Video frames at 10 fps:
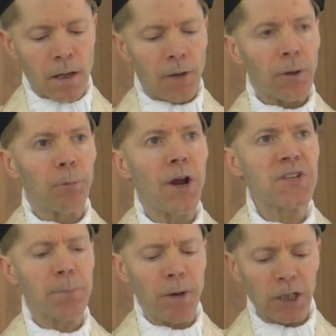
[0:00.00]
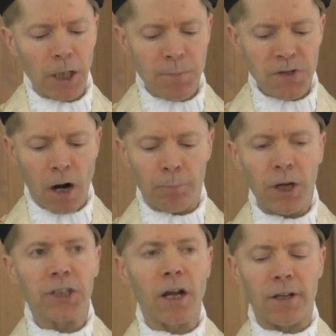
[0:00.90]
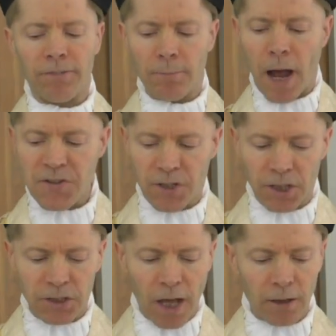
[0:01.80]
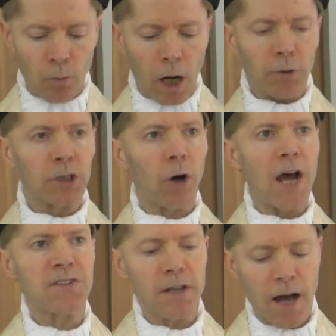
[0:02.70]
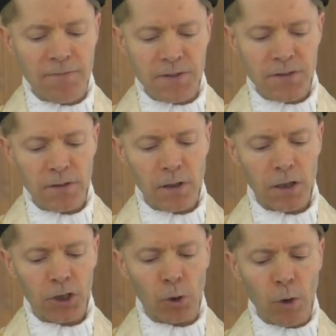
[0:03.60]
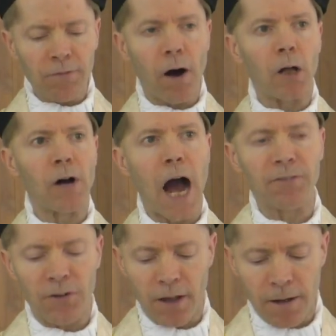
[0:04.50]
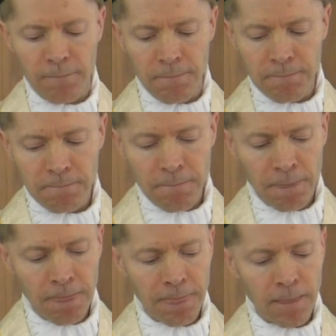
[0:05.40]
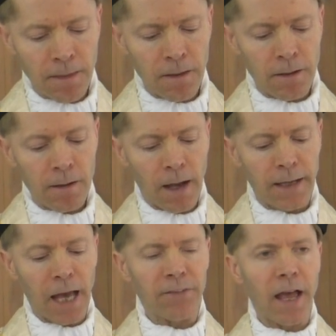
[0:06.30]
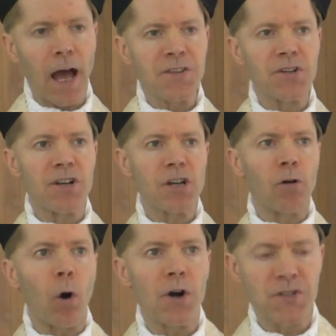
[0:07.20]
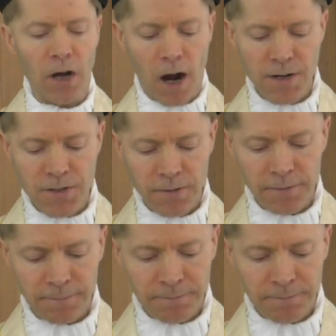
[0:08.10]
If the priests and bishops are preaching a different message than the one which Christ left, should we follow after them? Again, the answer is, of course not.